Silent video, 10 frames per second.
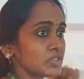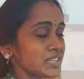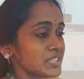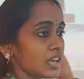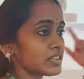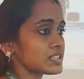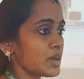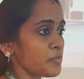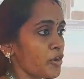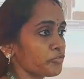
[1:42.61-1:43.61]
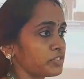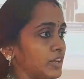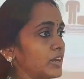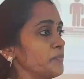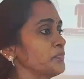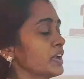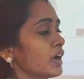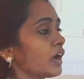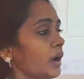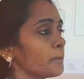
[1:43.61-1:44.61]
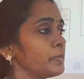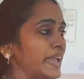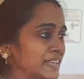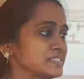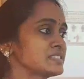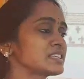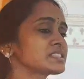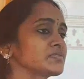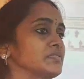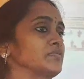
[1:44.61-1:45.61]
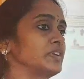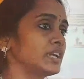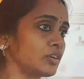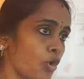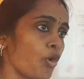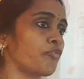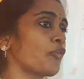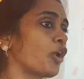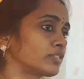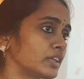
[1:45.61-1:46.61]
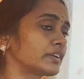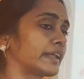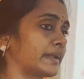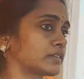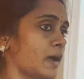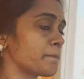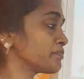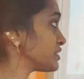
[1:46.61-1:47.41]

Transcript: So these are the some of the basis we go for the data.